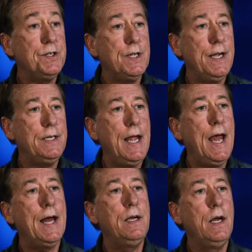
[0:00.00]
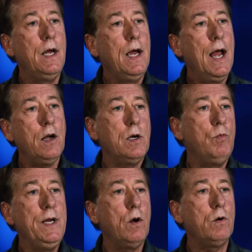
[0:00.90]
saying, Dad, how come
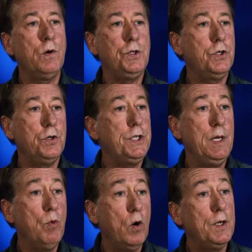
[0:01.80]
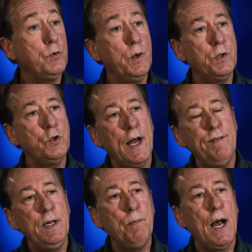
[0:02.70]
we don't go to church anymore as we were
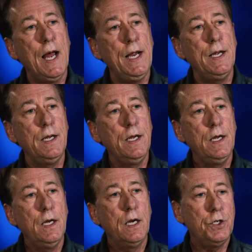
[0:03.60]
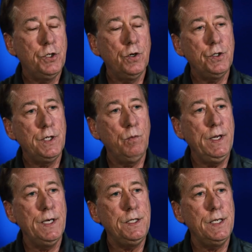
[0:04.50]
driving by a church that
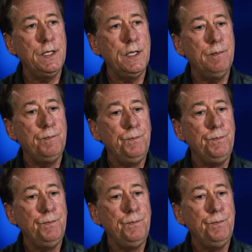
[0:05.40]
we had attended?